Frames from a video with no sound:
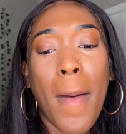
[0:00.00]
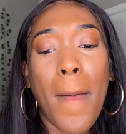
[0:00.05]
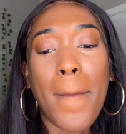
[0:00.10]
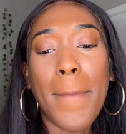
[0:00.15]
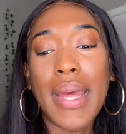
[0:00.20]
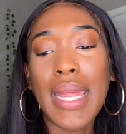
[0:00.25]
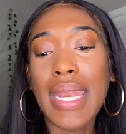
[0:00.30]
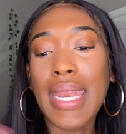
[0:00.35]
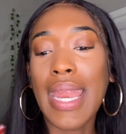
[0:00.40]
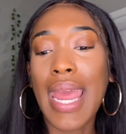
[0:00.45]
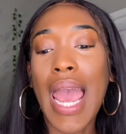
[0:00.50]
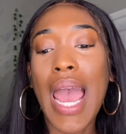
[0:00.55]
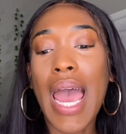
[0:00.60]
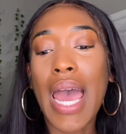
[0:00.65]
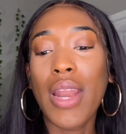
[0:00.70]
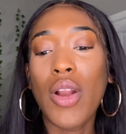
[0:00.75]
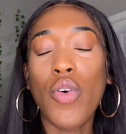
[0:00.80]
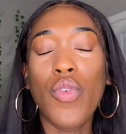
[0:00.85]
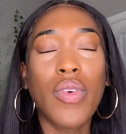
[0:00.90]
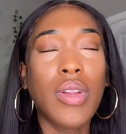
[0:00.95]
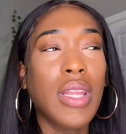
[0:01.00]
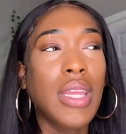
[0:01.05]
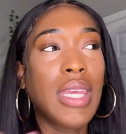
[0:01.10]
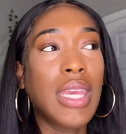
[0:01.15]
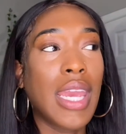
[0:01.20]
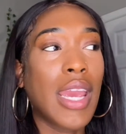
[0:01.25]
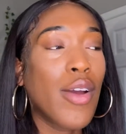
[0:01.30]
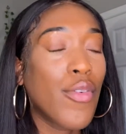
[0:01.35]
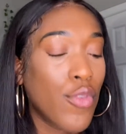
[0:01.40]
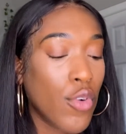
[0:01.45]
But now I don't really
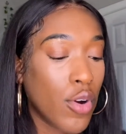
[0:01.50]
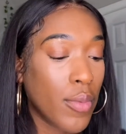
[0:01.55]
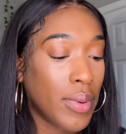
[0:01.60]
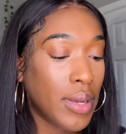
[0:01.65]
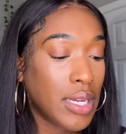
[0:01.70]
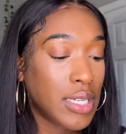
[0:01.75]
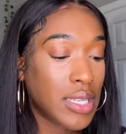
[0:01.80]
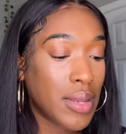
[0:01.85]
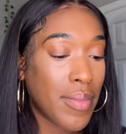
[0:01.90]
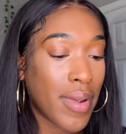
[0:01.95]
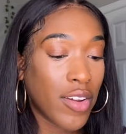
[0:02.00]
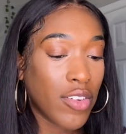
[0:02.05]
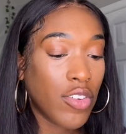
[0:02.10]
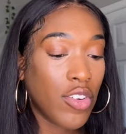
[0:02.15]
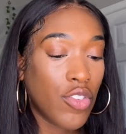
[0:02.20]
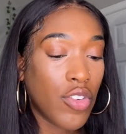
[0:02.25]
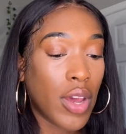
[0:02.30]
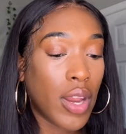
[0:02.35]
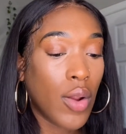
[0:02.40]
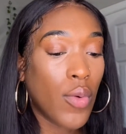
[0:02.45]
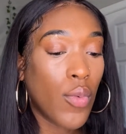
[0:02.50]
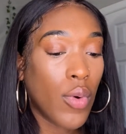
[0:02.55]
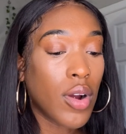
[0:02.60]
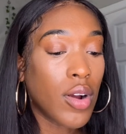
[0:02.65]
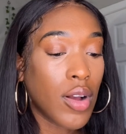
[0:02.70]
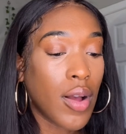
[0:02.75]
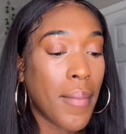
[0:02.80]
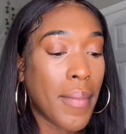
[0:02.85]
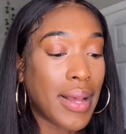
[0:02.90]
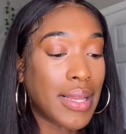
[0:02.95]
care for it because I'm actually trying to work
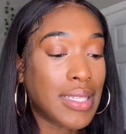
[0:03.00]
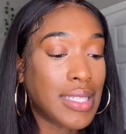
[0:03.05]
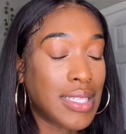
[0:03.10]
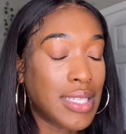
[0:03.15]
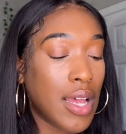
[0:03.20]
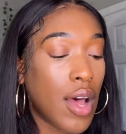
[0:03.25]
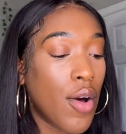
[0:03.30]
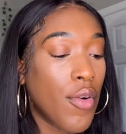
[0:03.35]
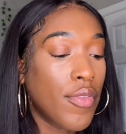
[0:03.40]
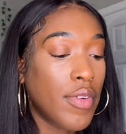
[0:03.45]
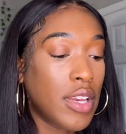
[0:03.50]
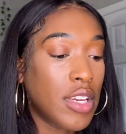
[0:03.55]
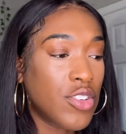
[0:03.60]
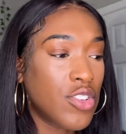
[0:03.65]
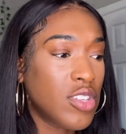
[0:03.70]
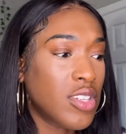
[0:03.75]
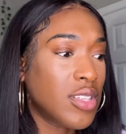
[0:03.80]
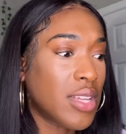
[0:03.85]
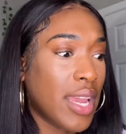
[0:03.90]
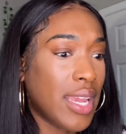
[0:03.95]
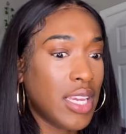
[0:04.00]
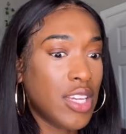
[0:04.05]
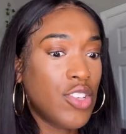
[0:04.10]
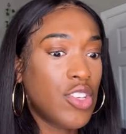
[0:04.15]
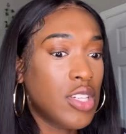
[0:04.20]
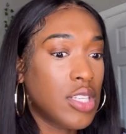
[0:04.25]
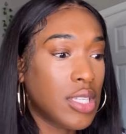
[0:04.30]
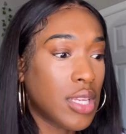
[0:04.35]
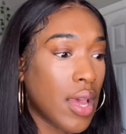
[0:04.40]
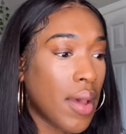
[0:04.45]
on myself. And it's just it's
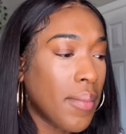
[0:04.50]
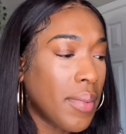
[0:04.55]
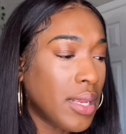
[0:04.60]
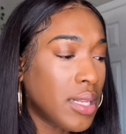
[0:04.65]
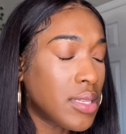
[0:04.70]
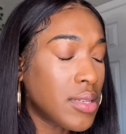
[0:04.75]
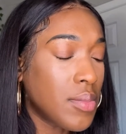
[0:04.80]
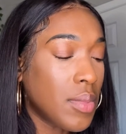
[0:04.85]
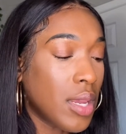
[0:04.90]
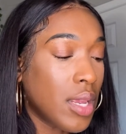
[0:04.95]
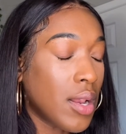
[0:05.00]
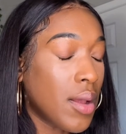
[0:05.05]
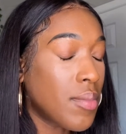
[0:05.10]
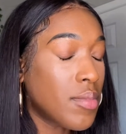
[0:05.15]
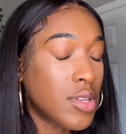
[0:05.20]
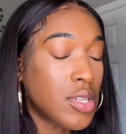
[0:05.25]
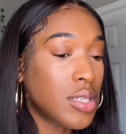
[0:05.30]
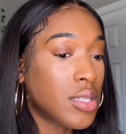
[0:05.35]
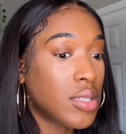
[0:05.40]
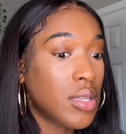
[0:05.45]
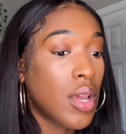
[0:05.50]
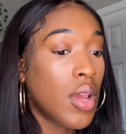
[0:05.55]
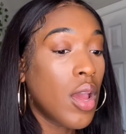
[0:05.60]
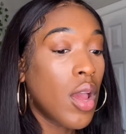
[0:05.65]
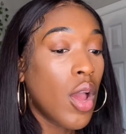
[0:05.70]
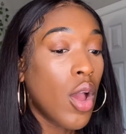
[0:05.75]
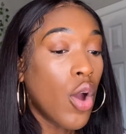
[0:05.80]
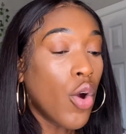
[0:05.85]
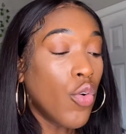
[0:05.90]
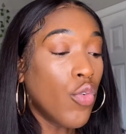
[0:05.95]
just coming to me. And I'm just
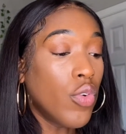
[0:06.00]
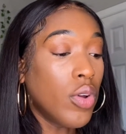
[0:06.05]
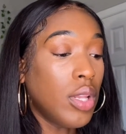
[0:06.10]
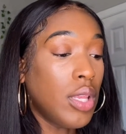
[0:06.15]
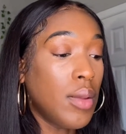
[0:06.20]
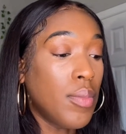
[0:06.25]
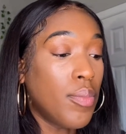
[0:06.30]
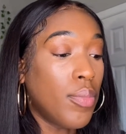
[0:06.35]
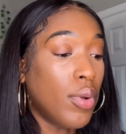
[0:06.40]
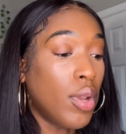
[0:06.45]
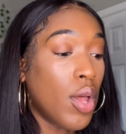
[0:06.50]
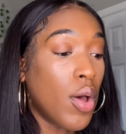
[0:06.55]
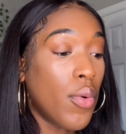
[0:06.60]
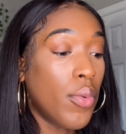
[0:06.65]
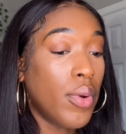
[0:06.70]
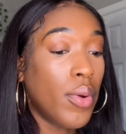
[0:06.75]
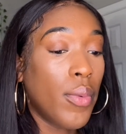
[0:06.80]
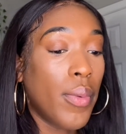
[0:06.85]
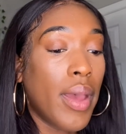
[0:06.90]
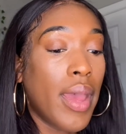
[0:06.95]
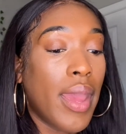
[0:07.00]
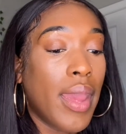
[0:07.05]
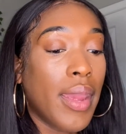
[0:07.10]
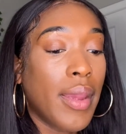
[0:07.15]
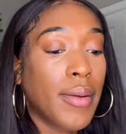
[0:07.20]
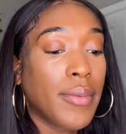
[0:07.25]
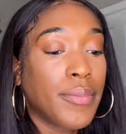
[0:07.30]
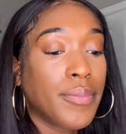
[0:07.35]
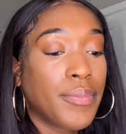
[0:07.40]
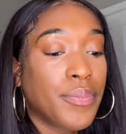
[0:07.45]
really blown
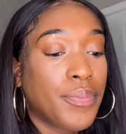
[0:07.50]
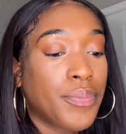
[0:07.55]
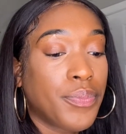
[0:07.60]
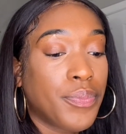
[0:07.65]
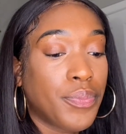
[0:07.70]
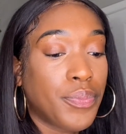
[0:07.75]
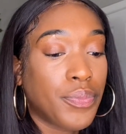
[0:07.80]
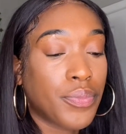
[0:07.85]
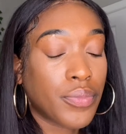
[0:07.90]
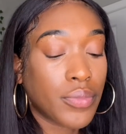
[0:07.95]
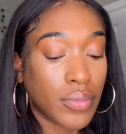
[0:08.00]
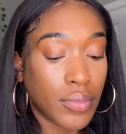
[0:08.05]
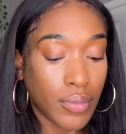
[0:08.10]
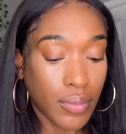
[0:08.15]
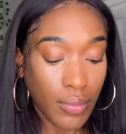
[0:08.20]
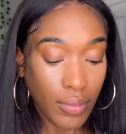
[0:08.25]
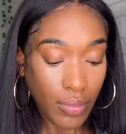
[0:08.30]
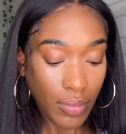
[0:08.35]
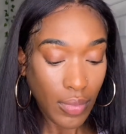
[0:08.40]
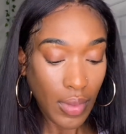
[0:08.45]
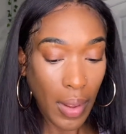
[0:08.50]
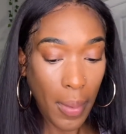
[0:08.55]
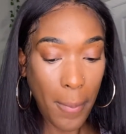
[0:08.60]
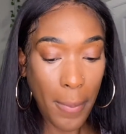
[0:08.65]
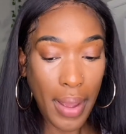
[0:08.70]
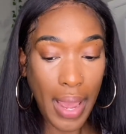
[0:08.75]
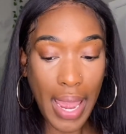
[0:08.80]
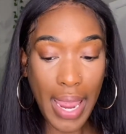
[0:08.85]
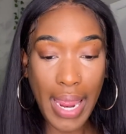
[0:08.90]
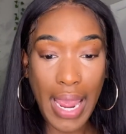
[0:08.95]
away
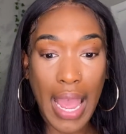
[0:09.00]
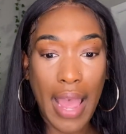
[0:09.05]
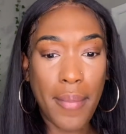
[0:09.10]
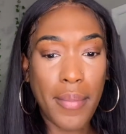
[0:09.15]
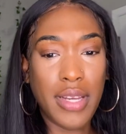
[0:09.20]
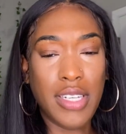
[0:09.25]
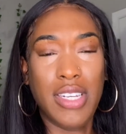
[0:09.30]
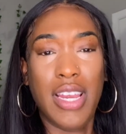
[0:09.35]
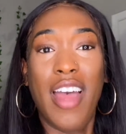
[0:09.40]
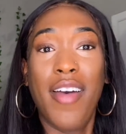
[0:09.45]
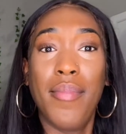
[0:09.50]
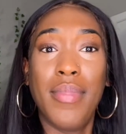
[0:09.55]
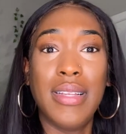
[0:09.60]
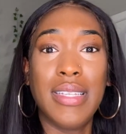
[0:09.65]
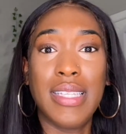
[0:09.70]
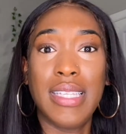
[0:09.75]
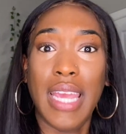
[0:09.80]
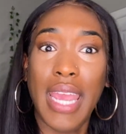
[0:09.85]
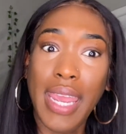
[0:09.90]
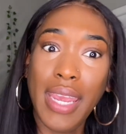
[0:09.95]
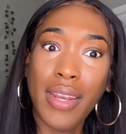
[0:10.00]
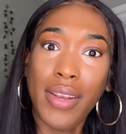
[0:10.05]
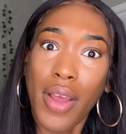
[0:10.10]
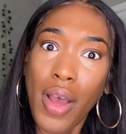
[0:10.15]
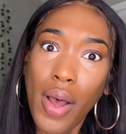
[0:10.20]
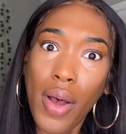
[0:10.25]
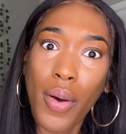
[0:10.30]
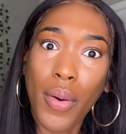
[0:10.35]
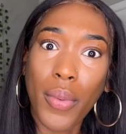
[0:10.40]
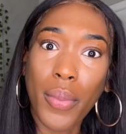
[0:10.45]
by how much I've been saying
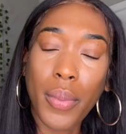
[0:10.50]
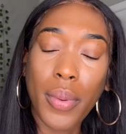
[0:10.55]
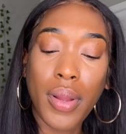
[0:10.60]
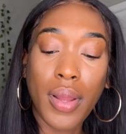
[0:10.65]
no.